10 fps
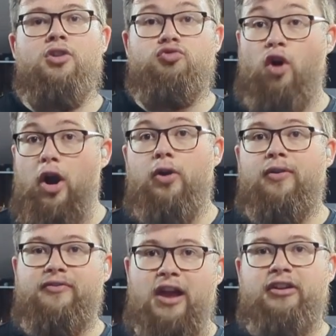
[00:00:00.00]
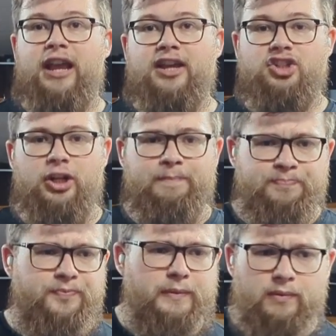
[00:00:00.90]
row variation,
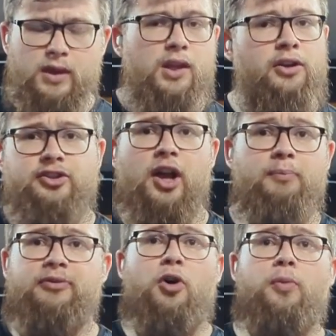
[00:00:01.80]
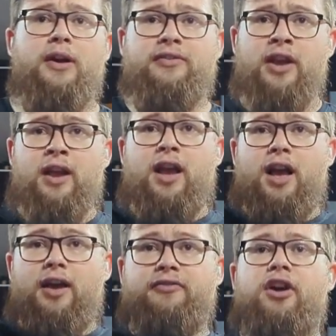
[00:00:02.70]
some form of
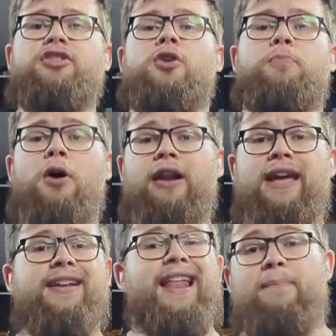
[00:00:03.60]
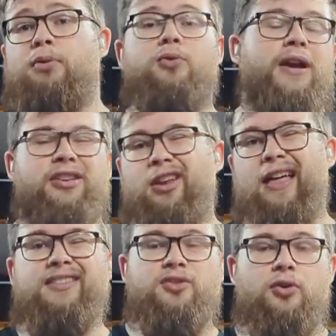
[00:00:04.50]
vertical pulling, lat pull down, you know,
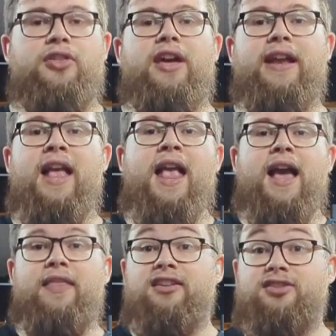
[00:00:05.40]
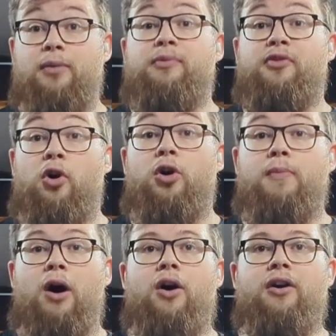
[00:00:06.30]
that sort of thing, and then some form
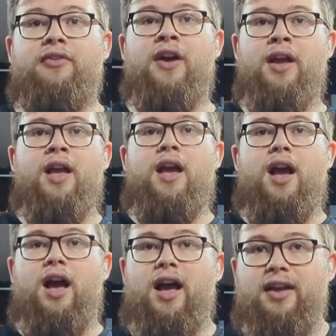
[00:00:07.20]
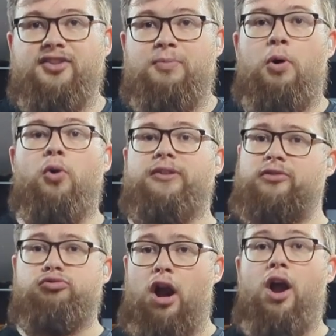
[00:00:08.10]
of
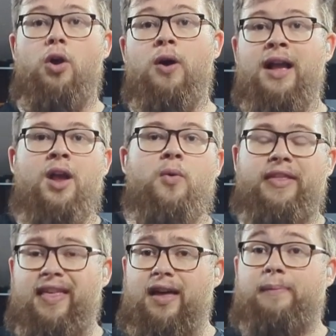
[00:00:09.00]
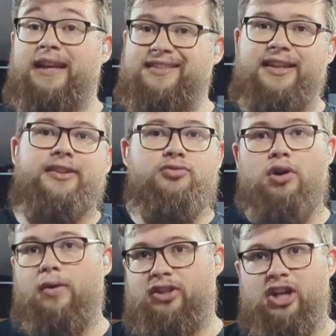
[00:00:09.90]
supported row, whether that be a seated
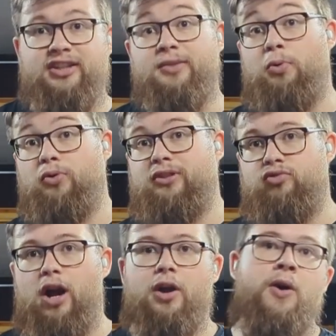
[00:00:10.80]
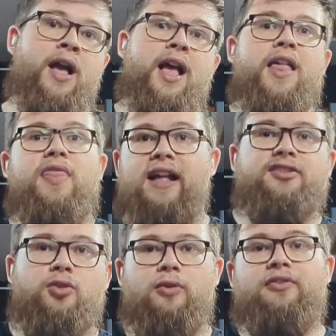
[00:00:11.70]
row, a chest supported row, that
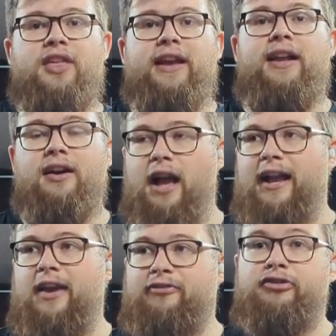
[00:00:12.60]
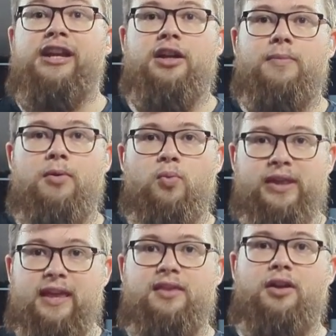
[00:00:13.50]
sort of thing. And I get freedom
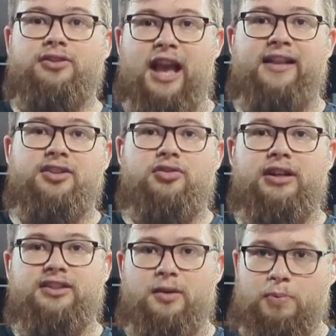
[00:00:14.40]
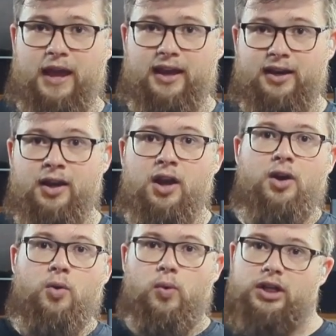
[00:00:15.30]
within those categories to pick
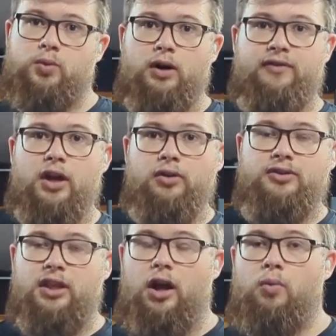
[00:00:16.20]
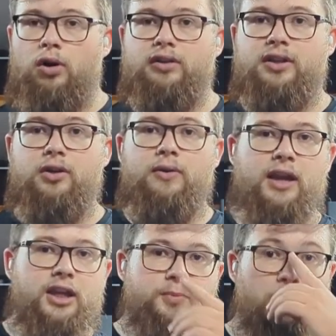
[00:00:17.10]
which one of those that I want to do
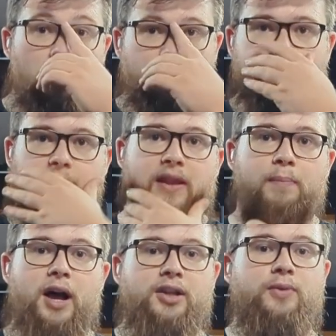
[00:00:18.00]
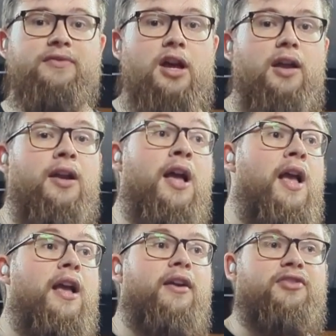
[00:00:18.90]
each block. So in the past we've done,
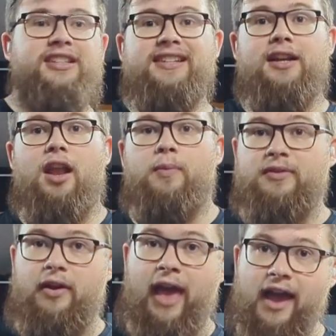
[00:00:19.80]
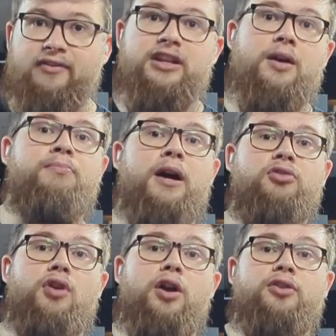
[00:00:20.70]
for the single arm, we've done heavy dumbbell
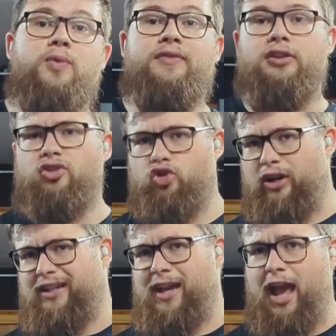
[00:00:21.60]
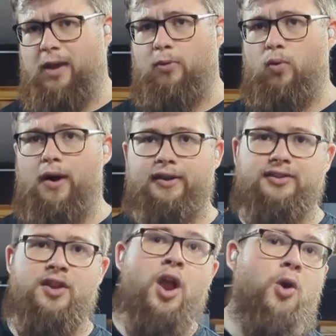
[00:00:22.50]
rows, we've done strict cable
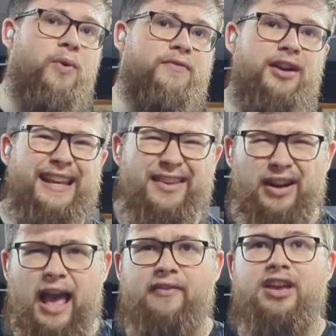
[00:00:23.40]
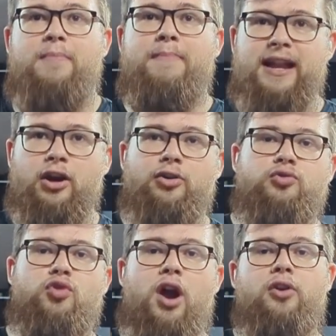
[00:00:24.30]
ones, we've done even heavier meadows
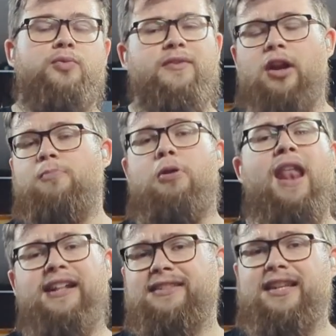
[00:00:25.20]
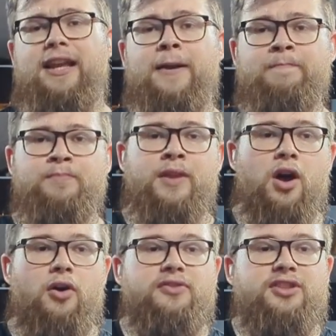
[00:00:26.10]
rows, we've done plenty
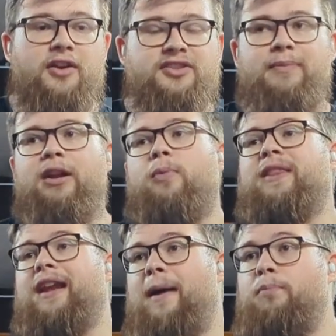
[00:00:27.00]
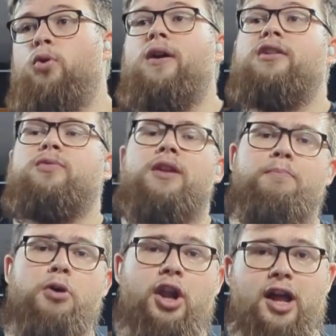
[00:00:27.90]
of stuff. Similar with the lat pull downs, we've
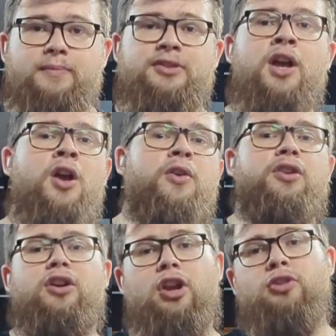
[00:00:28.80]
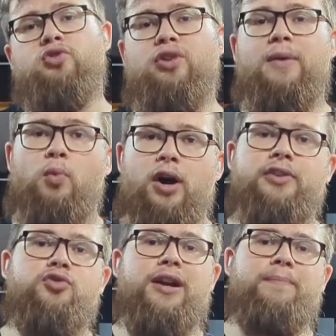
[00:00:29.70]
done pull-ups, done close grip,
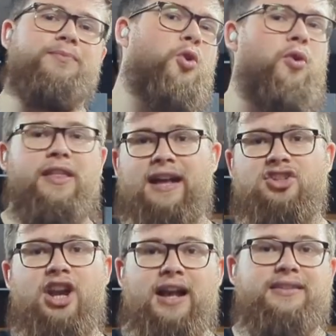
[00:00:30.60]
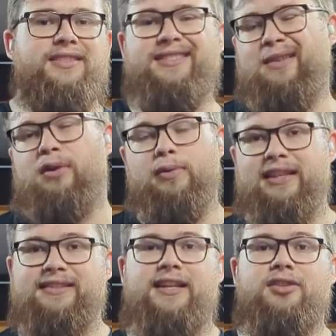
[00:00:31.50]
wide grip, all of that jazz, and similar with
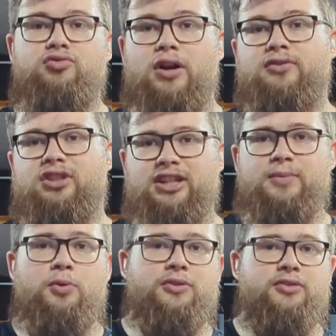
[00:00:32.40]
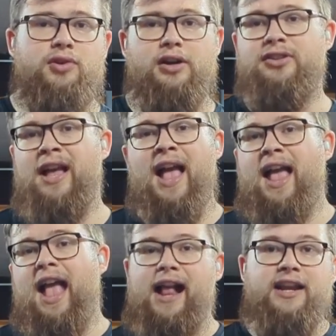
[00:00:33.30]
the seated rows and chest supported rows,
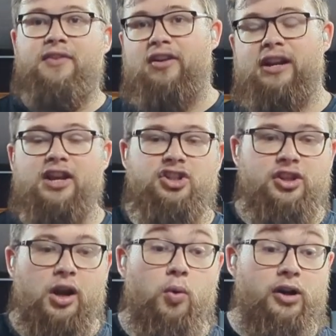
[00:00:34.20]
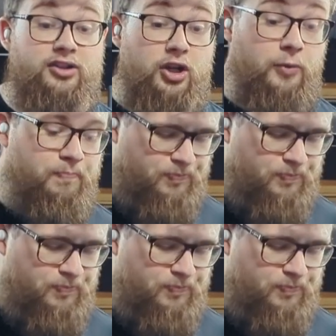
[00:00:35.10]
any variation that I want to do.